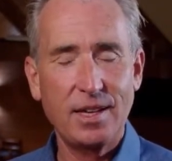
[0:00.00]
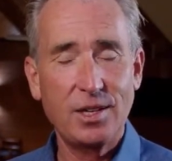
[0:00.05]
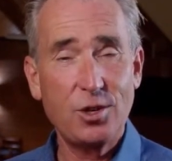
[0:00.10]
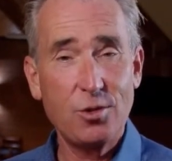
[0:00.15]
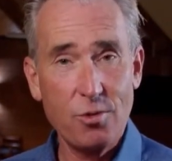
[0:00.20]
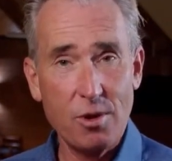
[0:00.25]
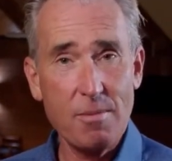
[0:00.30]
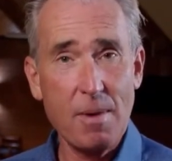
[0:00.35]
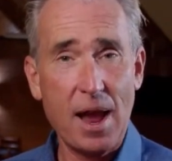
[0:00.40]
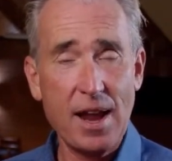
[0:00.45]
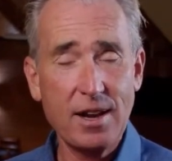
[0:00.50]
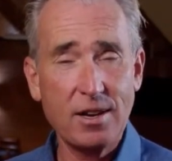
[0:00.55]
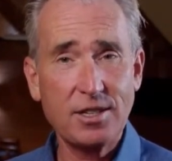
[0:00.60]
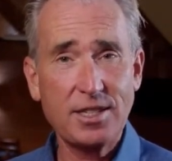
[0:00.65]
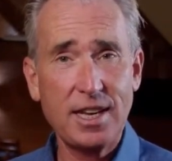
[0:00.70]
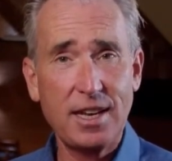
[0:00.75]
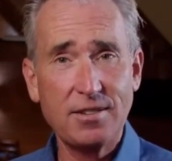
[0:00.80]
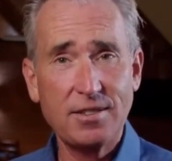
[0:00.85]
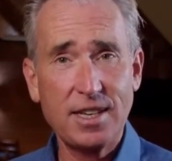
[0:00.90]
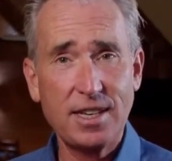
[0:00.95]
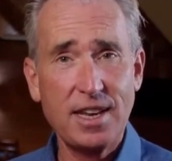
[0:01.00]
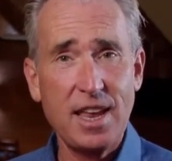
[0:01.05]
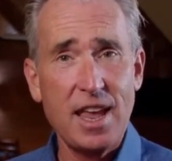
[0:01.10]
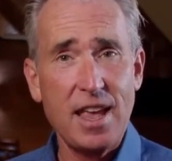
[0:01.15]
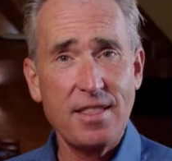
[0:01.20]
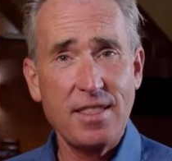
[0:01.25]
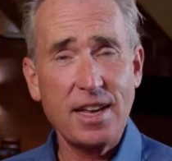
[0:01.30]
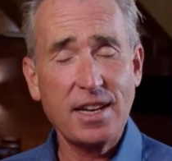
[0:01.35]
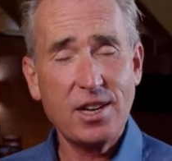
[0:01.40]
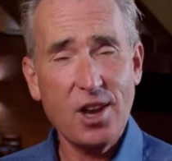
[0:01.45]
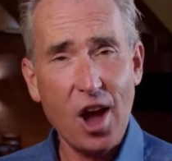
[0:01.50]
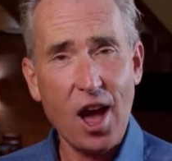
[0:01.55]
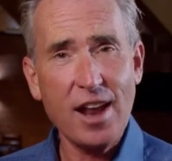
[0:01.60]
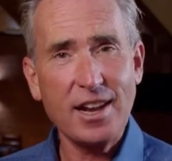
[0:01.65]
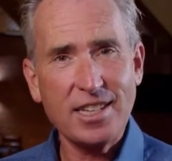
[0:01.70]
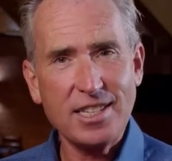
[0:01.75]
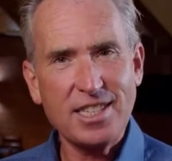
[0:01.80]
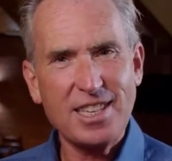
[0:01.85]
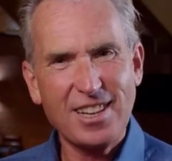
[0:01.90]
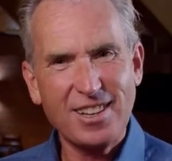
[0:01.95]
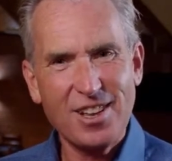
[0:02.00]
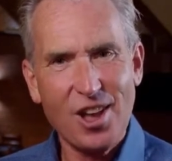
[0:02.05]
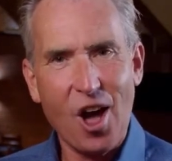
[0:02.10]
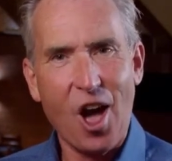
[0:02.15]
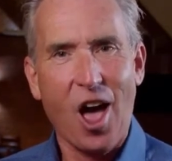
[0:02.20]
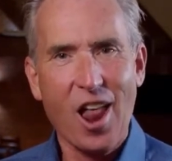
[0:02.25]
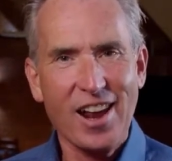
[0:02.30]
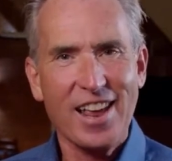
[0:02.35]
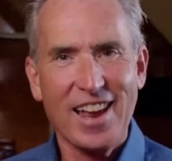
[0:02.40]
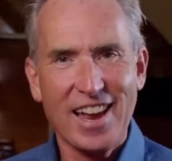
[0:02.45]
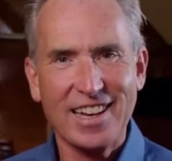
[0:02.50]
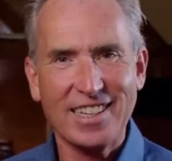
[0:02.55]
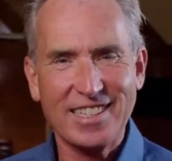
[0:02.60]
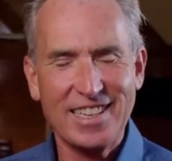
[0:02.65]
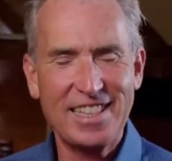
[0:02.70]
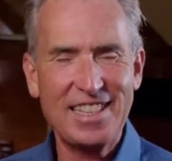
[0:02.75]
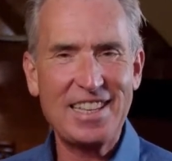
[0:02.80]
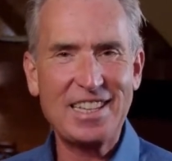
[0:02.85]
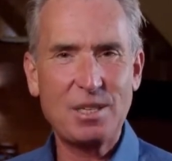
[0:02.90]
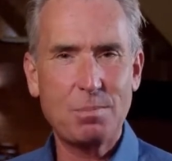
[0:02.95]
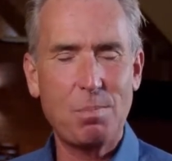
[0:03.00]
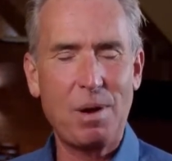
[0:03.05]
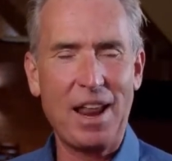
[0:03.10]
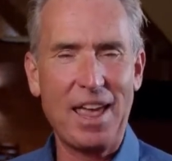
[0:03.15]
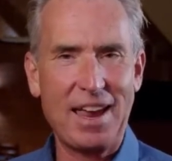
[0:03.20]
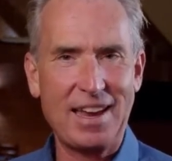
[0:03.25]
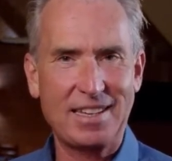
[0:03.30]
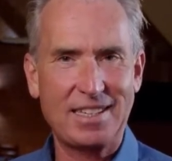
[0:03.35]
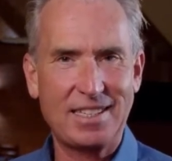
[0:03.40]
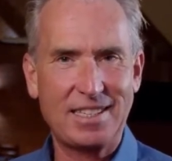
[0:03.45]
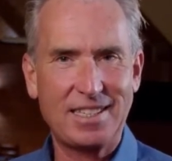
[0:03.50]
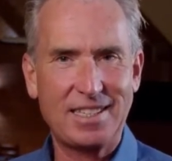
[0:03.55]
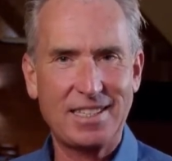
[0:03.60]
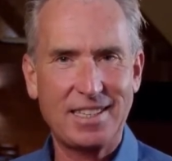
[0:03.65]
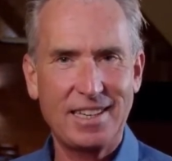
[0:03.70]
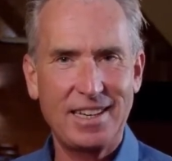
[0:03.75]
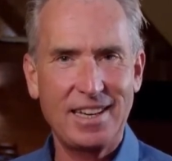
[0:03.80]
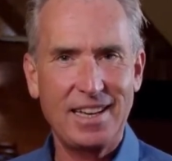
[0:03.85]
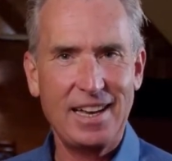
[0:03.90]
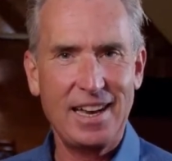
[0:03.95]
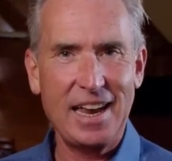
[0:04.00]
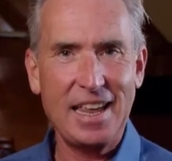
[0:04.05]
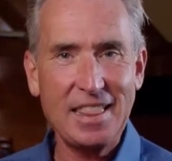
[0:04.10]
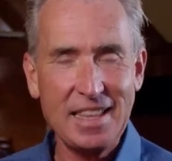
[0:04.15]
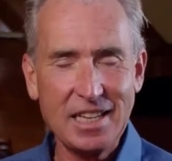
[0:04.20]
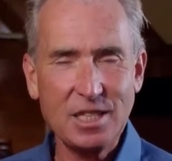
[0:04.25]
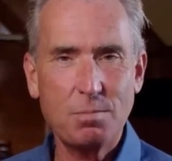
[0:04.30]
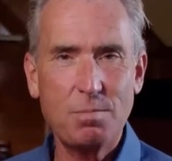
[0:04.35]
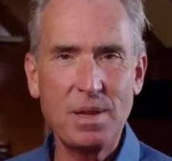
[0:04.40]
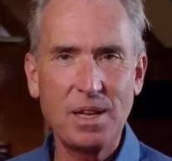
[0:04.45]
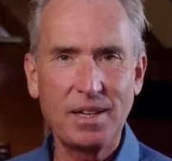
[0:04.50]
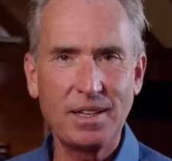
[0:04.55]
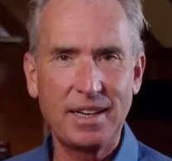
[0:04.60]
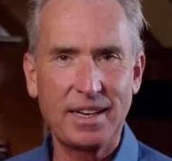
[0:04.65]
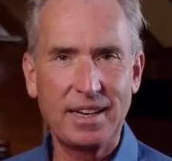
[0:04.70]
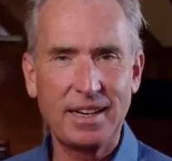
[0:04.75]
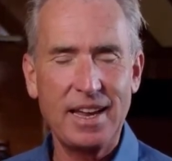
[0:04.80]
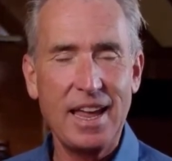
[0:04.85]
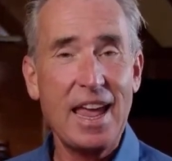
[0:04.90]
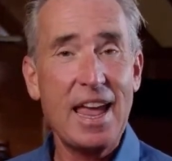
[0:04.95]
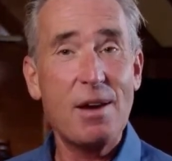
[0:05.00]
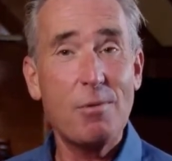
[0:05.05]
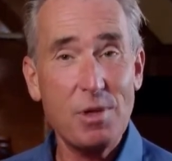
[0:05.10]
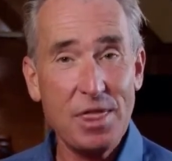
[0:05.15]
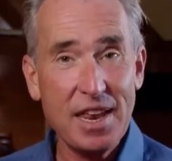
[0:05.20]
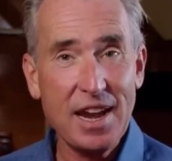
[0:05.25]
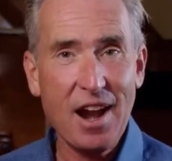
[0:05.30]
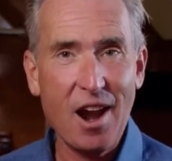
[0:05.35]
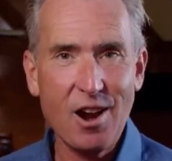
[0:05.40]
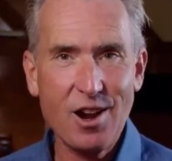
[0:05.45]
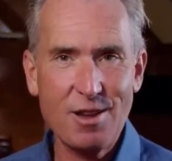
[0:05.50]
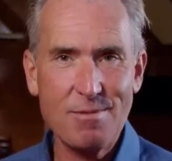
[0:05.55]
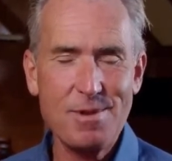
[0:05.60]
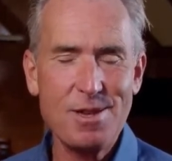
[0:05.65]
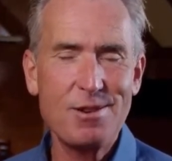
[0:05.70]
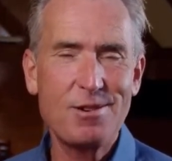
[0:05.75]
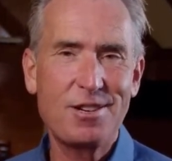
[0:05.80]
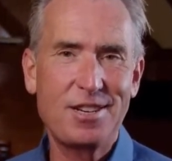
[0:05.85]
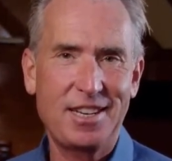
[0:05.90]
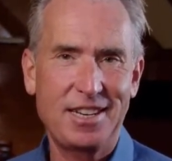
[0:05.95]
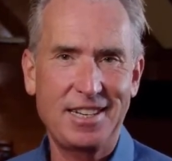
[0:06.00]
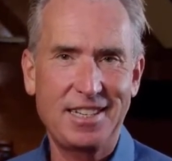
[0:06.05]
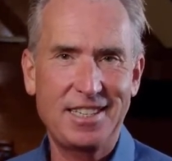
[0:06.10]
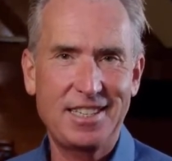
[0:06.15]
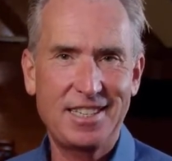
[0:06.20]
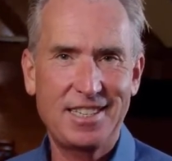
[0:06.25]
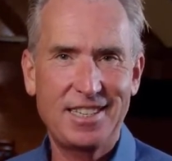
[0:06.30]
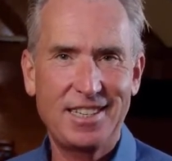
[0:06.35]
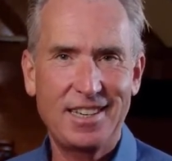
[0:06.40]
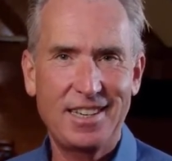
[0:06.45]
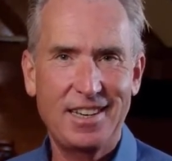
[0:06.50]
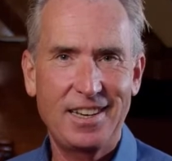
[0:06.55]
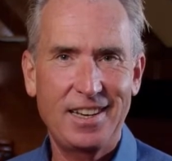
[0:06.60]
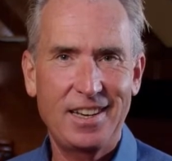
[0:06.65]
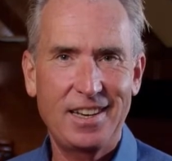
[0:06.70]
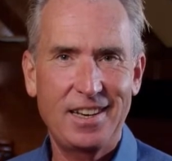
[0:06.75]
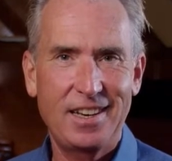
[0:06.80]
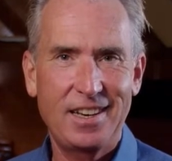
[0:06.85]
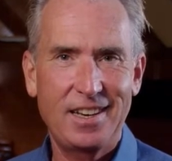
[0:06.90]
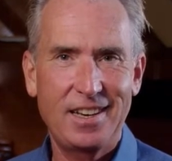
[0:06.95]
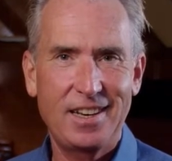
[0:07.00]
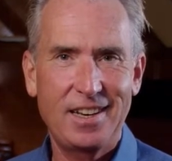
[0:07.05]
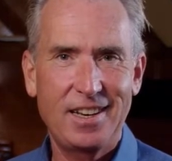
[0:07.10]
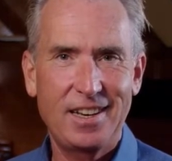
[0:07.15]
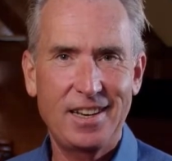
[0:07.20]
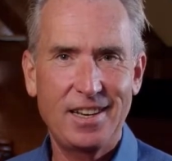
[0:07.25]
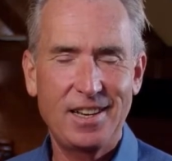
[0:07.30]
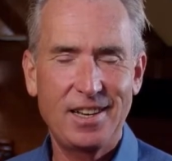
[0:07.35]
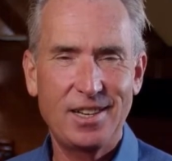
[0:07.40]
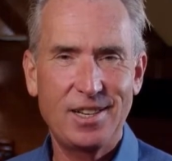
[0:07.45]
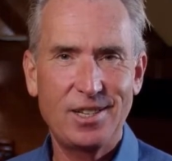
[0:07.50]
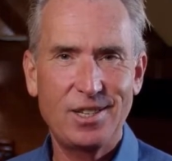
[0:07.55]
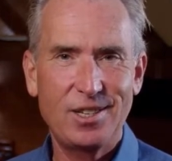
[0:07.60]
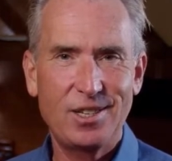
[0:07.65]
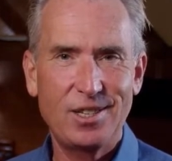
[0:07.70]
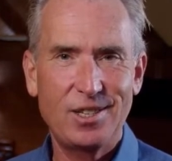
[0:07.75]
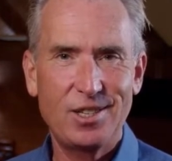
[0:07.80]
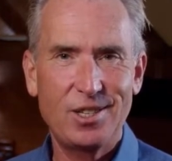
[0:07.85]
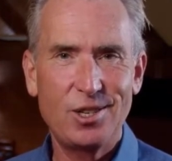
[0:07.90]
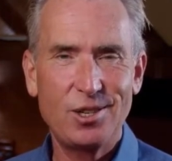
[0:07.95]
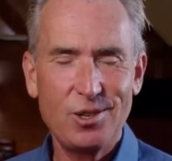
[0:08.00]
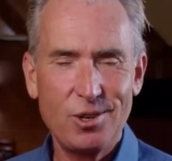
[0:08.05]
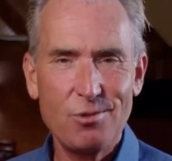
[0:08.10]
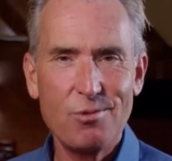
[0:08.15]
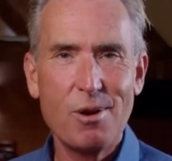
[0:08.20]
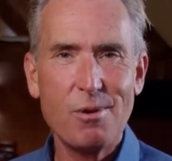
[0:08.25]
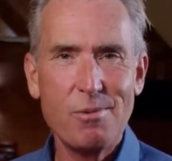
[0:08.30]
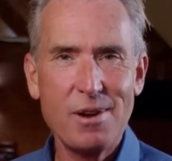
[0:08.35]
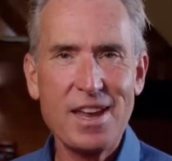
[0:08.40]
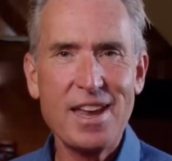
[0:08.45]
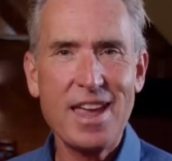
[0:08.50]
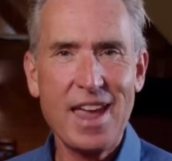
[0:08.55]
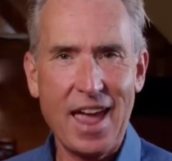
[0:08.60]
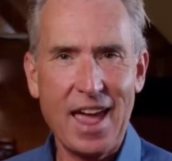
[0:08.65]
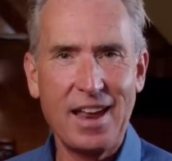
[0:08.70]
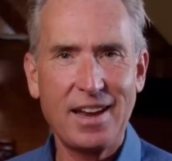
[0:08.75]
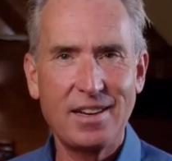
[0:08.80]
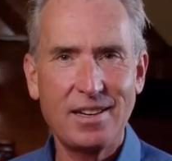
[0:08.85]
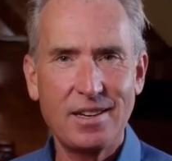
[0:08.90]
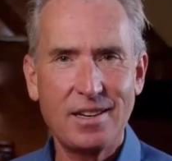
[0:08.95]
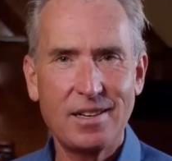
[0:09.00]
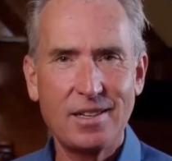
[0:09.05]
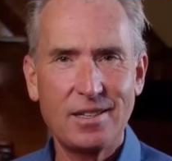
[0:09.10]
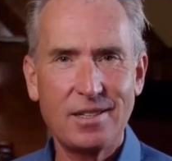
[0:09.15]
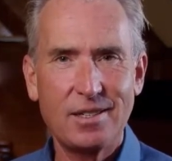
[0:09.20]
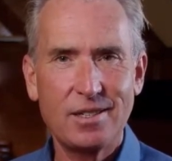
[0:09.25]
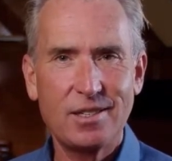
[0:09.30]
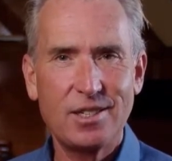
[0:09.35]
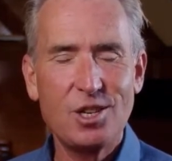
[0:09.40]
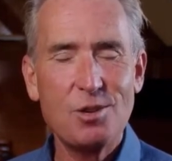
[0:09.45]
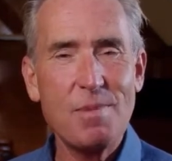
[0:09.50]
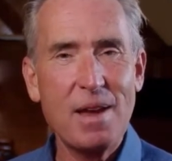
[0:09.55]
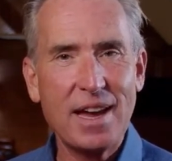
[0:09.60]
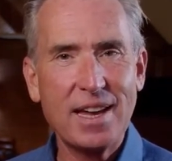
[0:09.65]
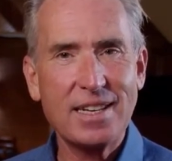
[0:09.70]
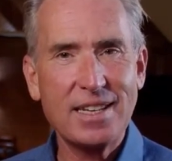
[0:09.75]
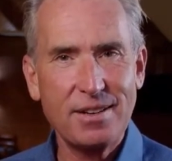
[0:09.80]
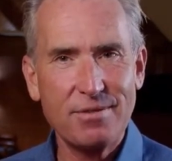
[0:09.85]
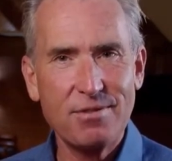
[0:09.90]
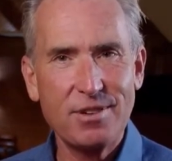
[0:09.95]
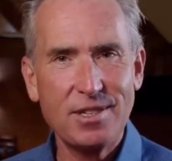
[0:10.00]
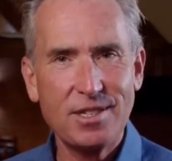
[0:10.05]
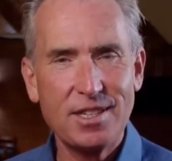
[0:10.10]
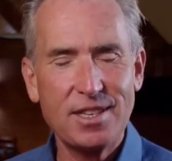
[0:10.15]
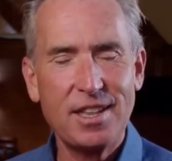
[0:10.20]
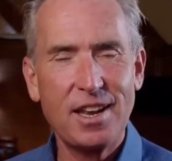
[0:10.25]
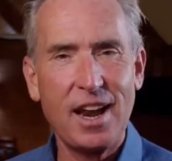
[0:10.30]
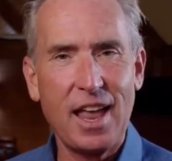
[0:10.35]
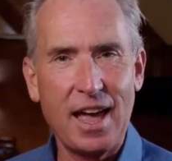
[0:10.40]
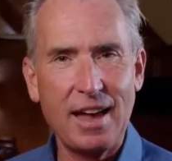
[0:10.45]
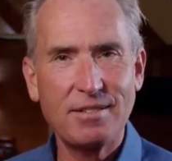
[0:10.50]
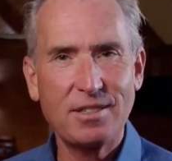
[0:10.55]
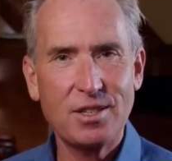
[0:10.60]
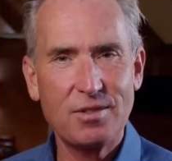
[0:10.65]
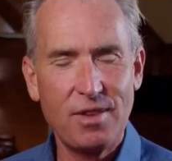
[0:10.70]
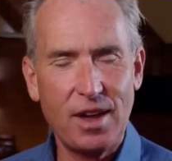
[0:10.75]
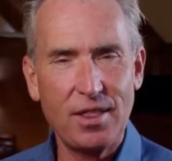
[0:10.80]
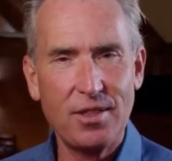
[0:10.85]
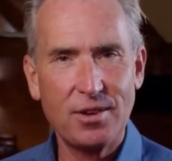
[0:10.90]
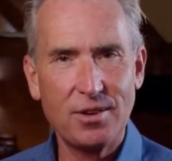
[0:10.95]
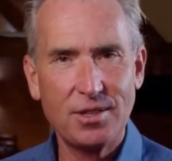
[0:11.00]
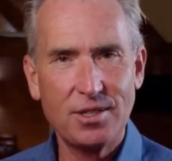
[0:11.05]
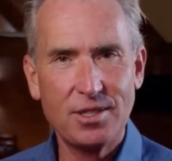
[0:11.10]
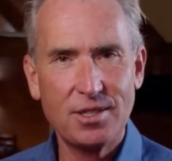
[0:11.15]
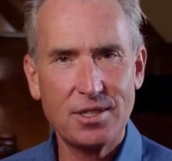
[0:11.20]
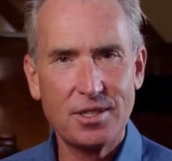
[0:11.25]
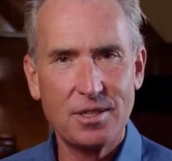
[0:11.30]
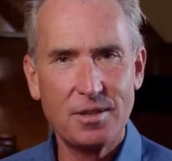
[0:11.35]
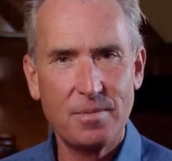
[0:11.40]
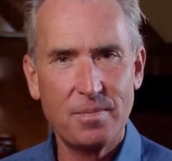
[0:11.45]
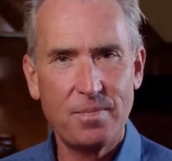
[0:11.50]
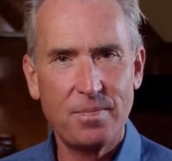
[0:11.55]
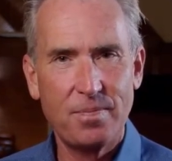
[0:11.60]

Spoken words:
to remind ourselves that God is still calling us in this place, in this building, within our communities, to do what we can to make a difference in the lives of others.